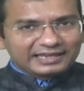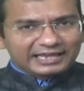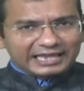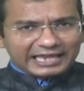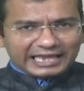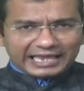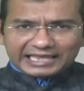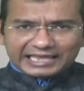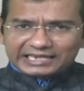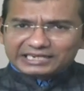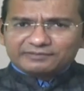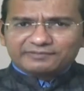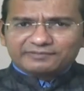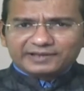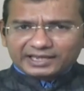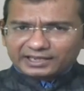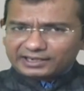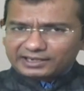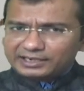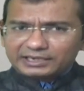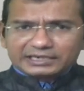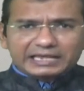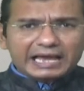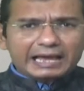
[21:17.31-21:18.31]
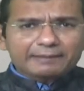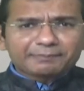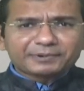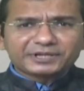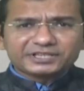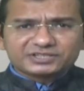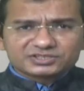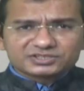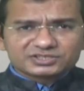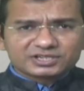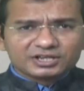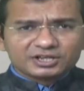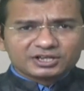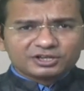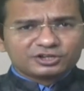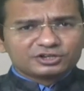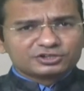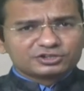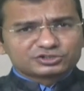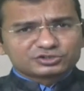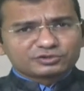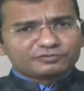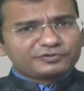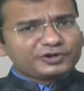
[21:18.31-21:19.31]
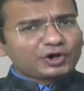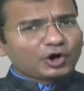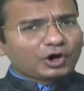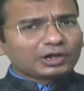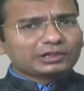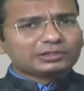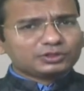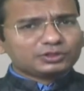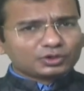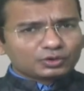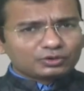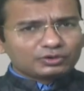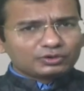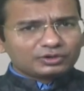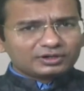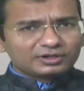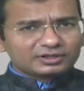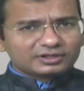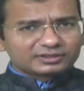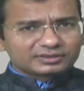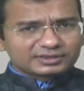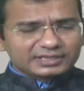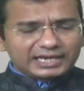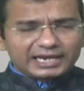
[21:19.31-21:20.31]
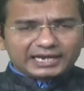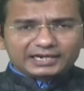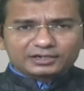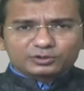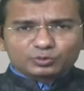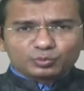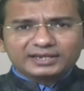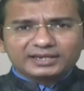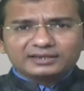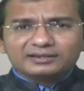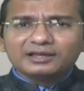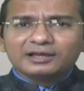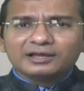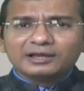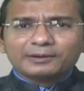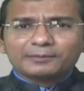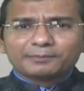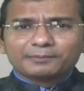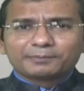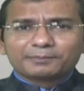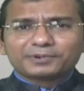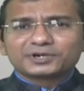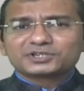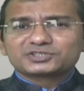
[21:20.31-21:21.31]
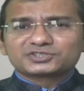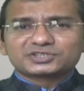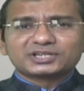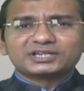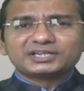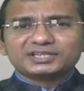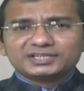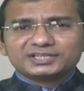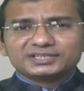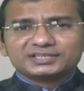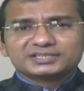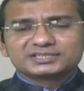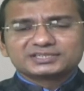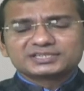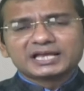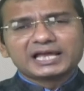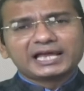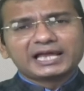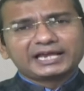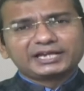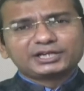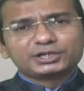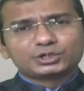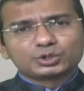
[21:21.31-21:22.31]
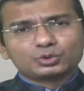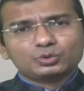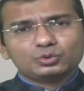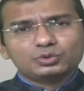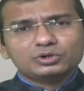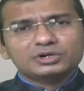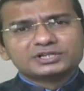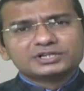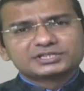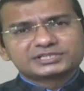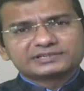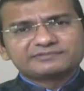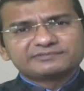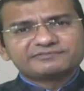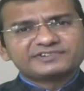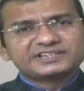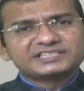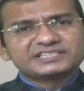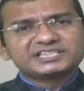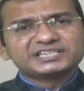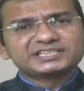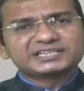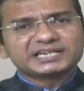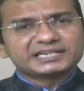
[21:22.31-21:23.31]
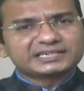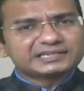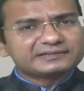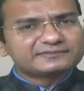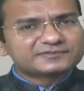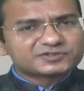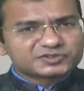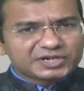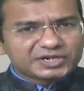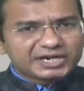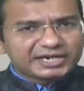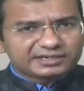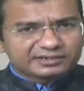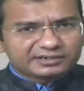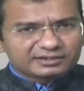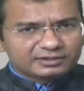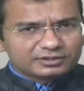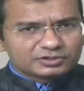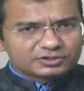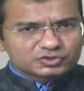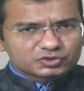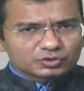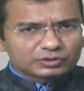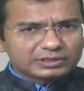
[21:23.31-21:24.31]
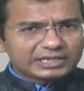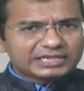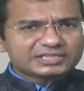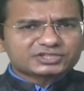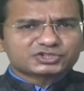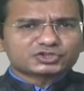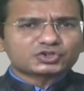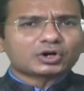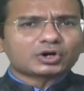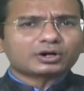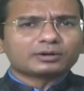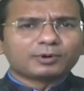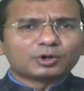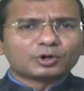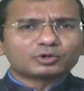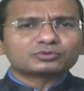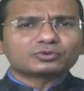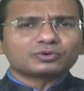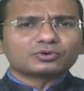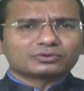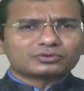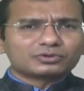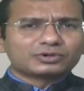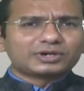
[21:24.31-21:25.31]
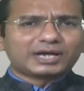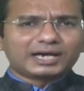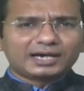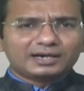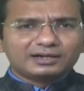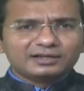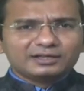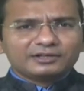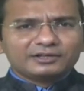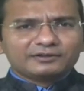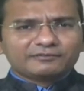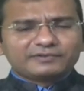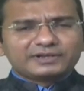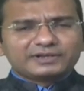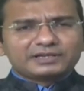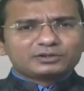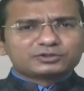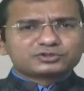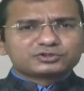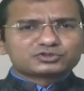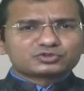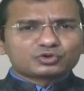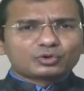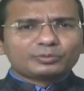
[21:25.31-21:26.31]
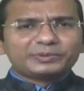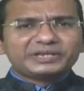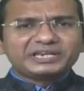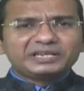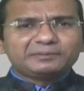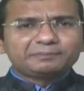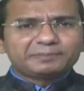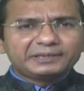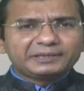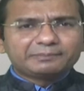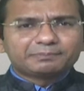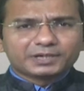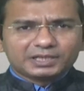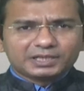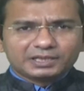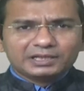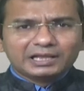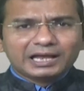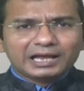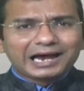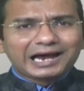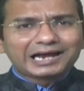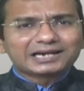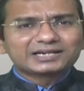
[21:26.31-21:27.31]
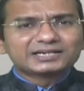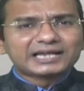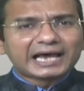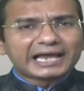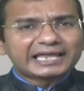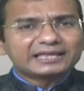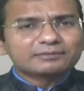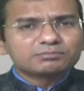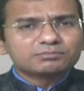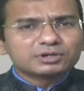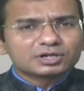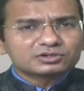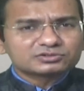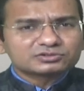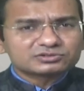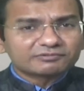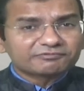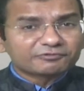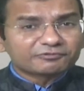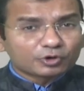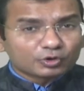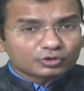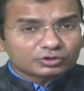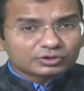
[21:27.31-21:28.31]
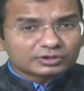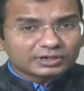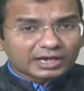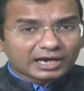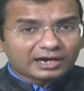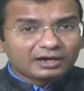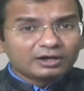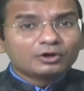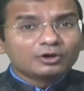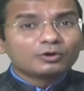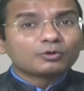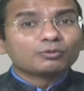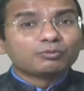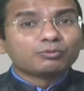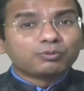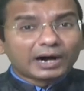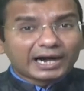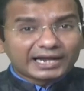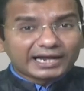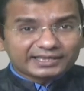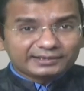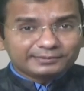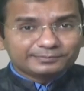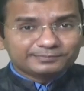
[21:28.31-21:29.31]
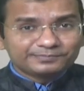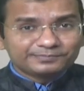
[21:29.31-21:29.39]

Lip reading: Anyway, it happens. So we all know that when a person is into some vegetative state, so let's talk about corona. When so many people are dying because of corona, why?